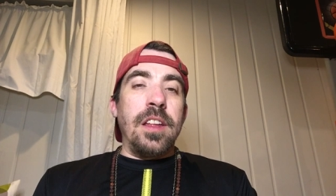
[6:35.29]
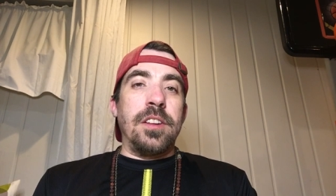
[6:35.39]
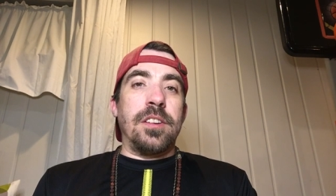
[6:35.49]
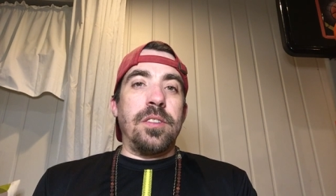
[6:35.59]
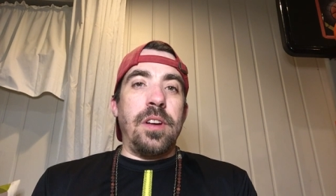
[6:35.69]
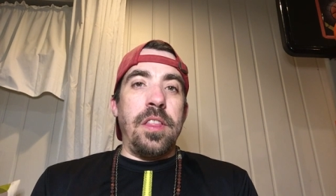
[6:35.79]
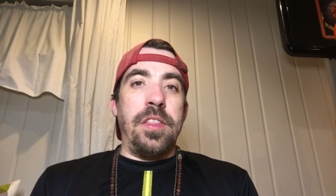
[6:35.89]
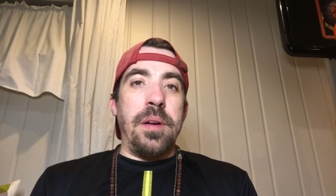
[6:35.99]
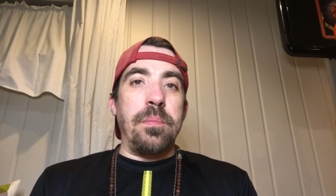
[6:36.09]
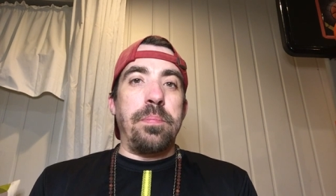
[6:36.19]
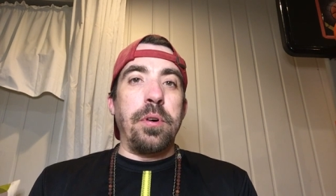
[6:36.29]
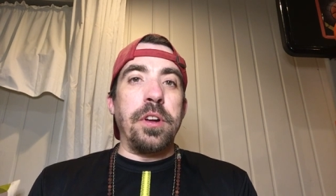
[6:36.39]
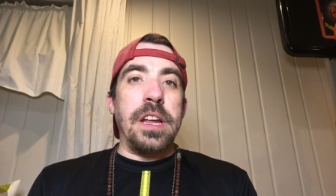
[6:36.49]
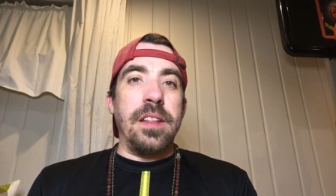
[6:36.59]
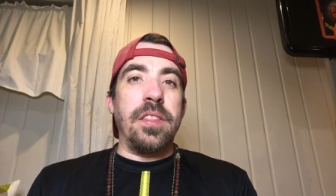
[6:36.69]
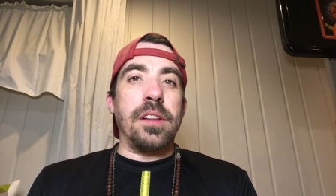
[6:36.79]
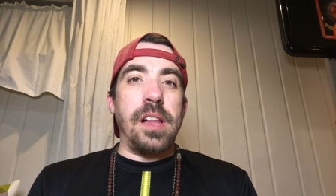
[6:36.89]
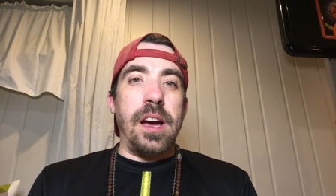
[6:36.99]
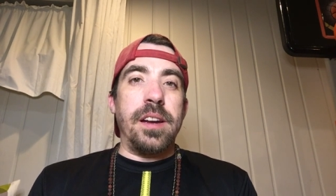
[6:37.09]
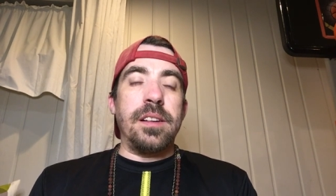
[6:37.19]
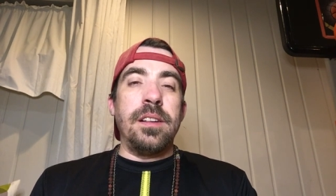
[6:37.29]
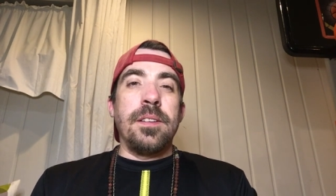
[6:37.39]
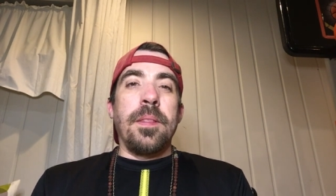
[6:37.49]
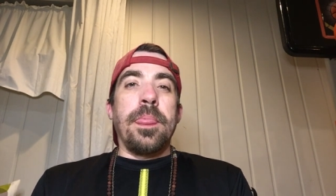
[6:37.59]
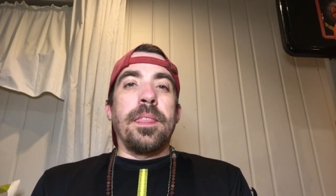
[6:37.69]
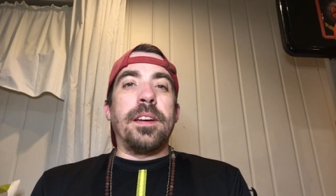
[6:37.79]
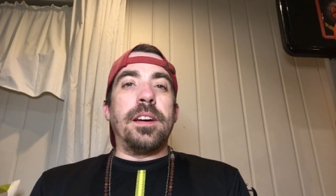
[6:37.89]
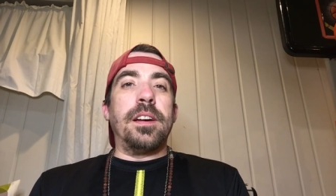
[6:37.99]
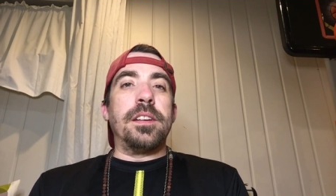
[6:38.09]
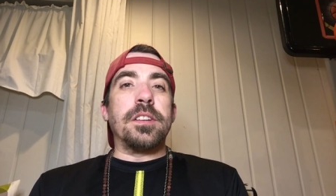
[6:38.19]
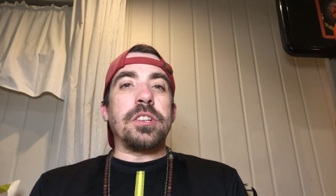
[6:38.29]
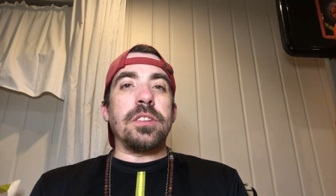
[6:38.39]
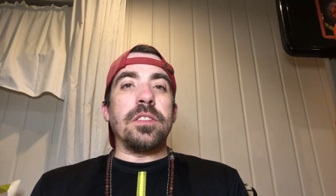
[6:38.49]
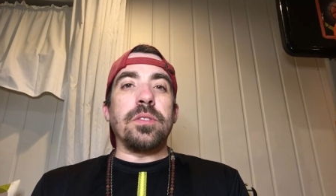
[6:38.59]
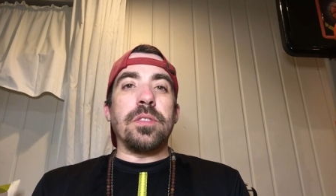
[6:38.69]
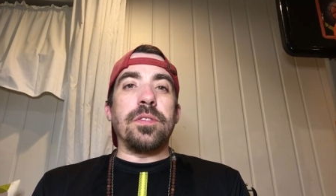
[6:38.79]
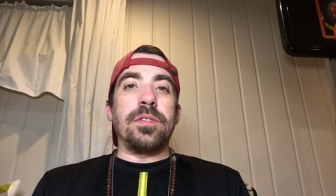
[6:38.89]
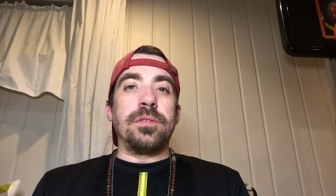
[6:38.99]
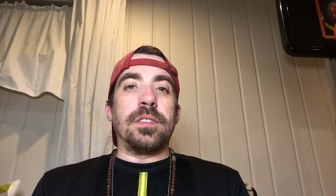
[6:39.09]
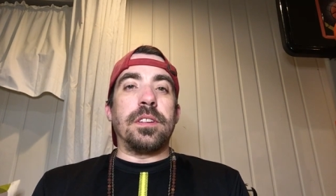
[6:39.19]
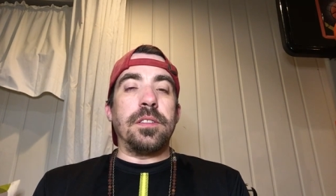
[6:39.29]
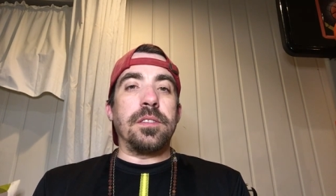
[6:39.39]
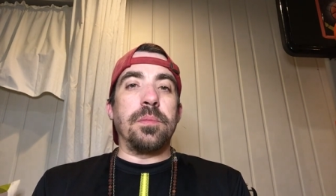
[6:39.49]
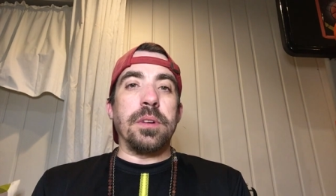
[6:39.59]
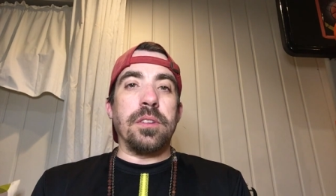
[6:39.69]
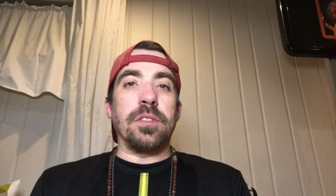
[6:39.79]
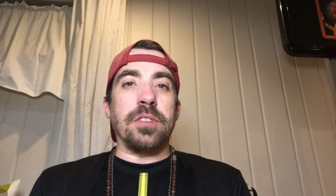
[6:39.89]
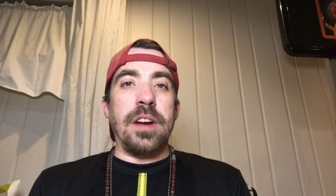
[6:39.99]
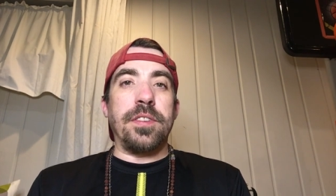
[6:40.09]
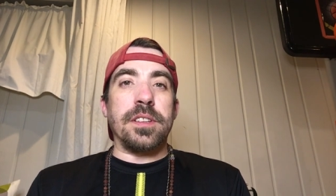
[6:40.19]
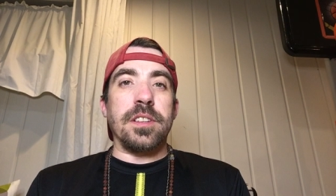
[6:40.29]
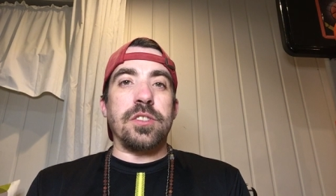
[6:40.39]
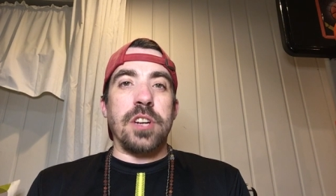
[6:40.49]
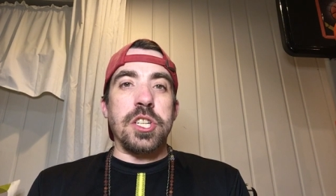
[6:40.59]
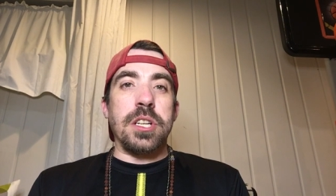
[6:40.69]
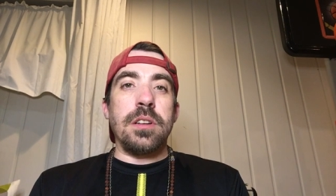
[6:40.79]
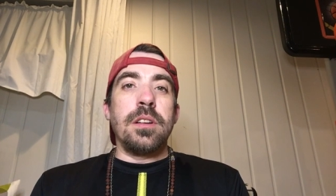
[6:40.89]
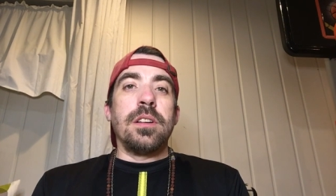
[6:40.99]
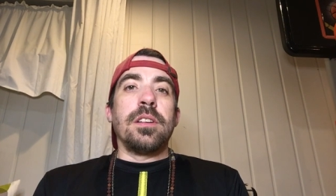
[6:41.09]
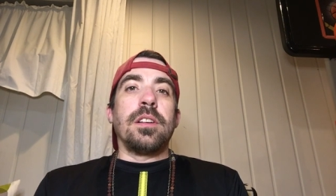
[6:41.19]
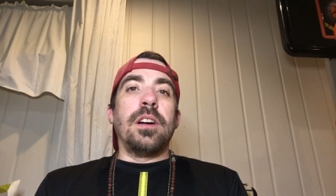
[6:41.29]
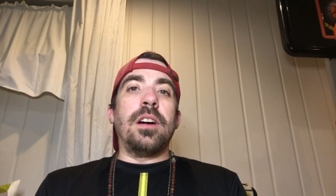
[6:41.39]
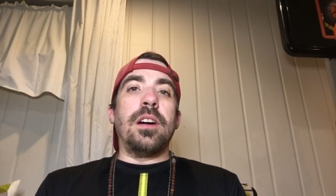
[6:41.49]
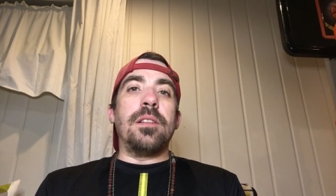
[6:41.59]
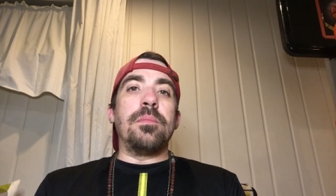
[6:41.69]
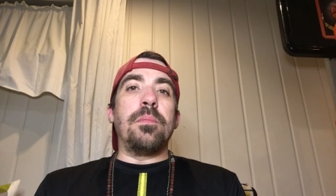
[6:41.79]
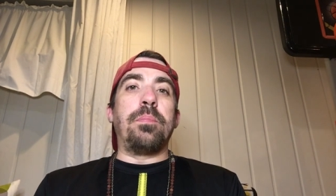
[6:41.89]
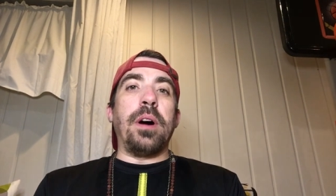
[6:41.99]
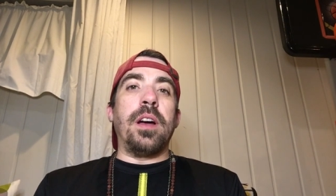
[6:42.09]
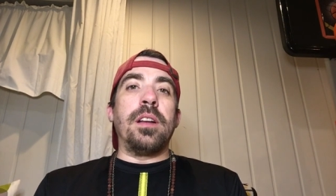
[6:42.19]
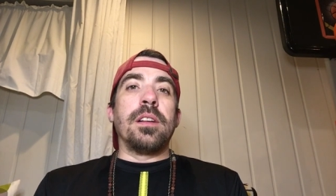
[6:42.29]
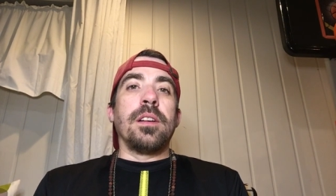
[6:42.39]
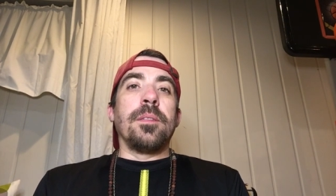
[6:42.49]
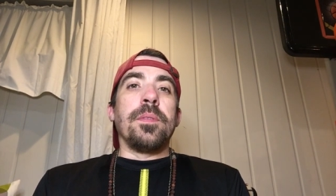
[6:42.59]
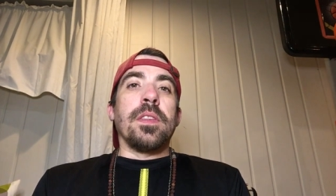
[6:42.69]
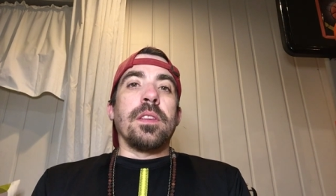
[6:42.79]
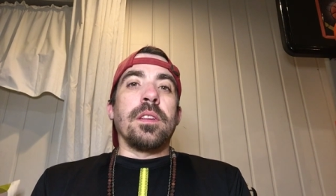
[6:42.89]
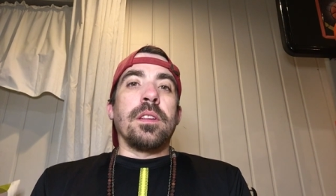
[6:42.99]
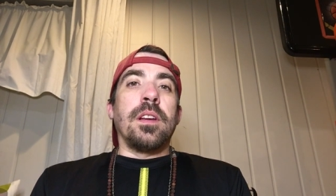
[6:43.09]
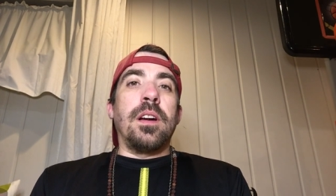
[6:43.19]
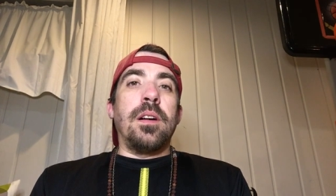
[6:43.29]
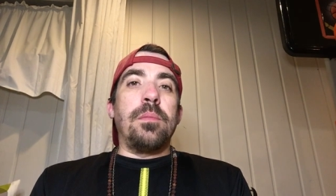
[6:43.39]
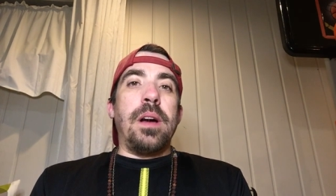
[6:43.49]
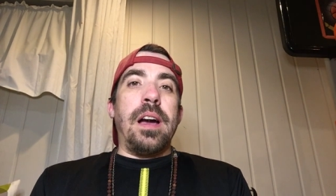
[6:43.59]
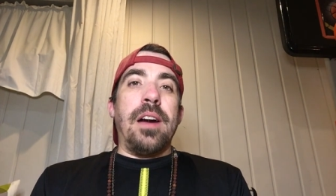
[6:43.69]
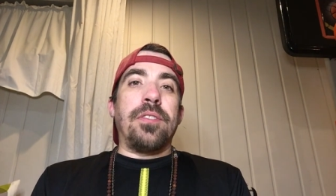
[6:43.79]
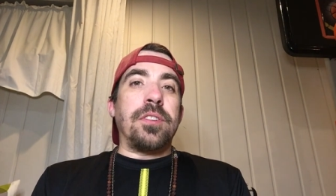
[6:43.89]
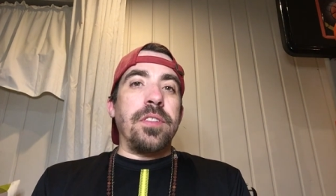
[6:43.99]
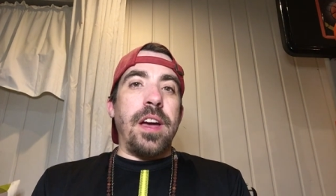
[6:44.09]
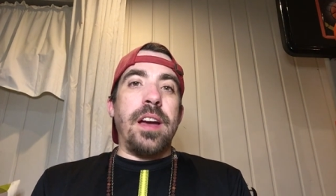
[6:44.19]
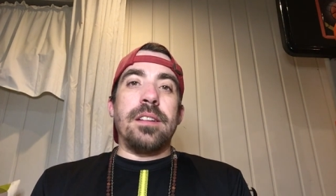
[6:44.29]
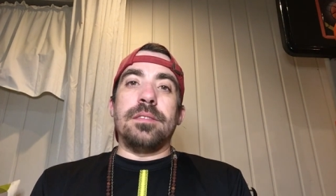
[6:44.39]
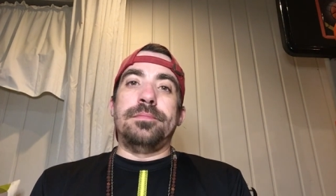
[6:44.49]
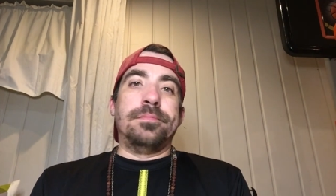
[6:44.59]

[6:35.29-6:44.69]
you know, them put in the line initially, sort of, to be a little graphic, the stretching. But after that,